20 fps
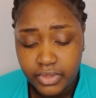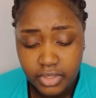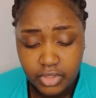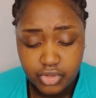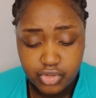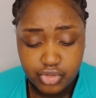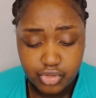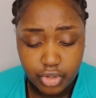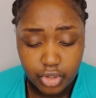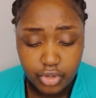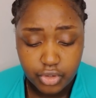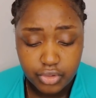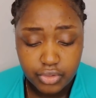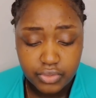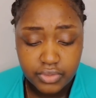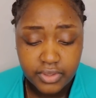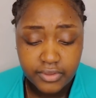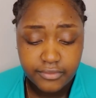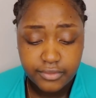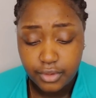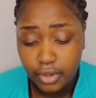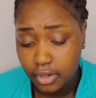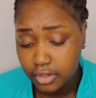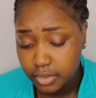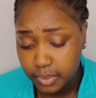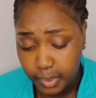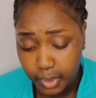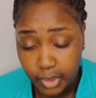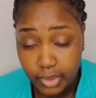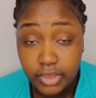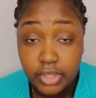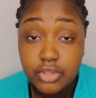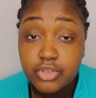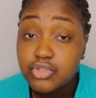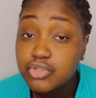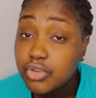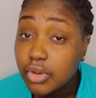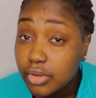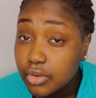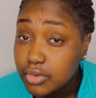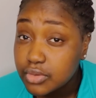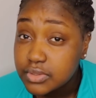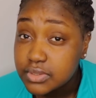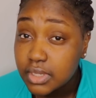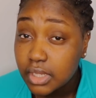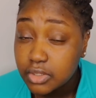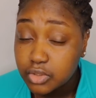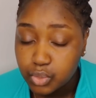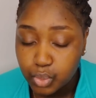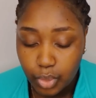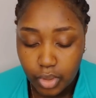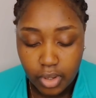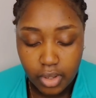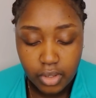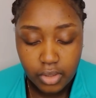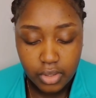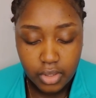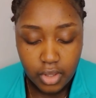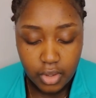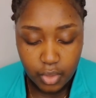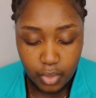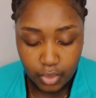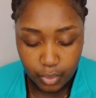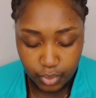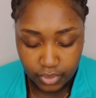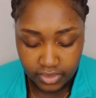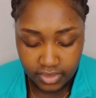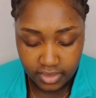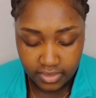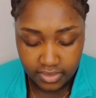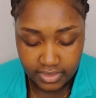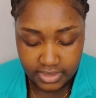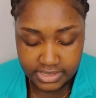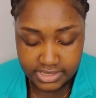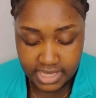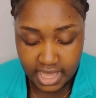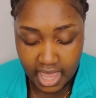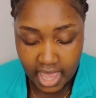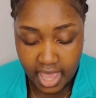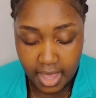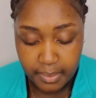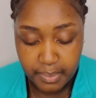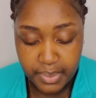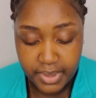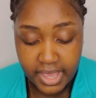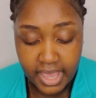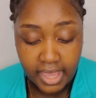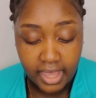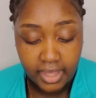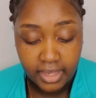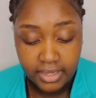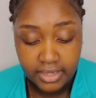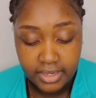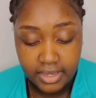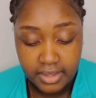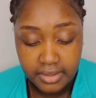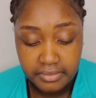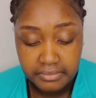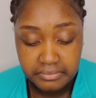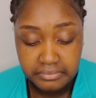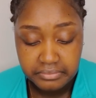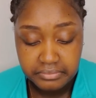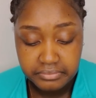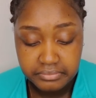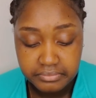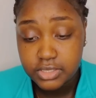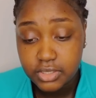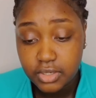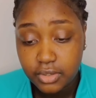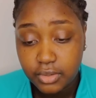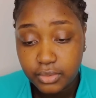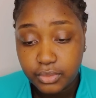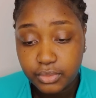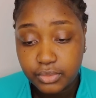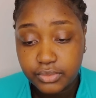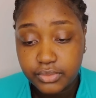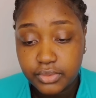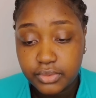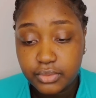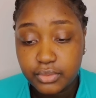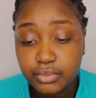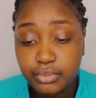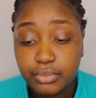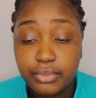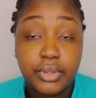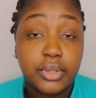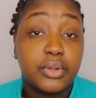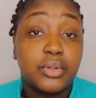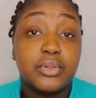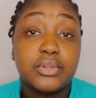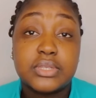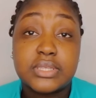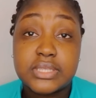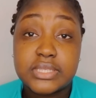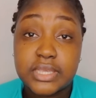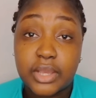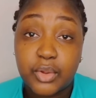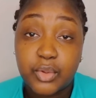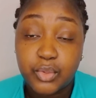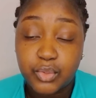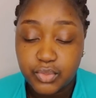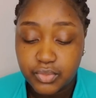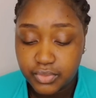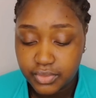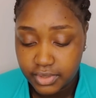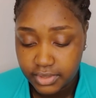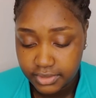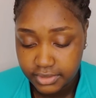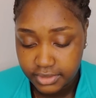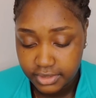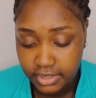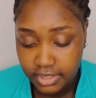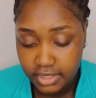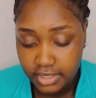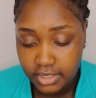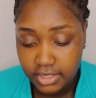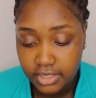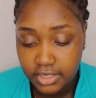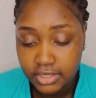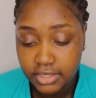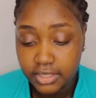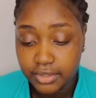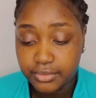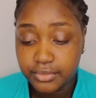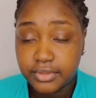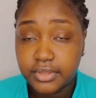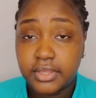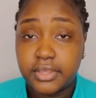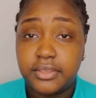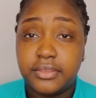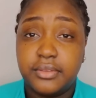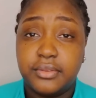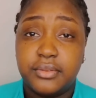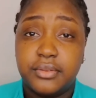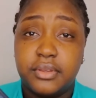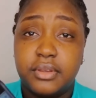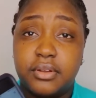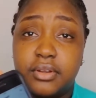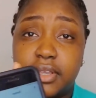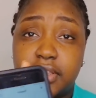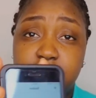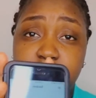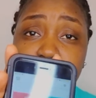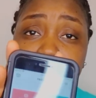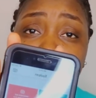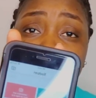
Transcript: struggles have talked about their struggles as well within this app. And it's called Real Self, literally. Okay, so it's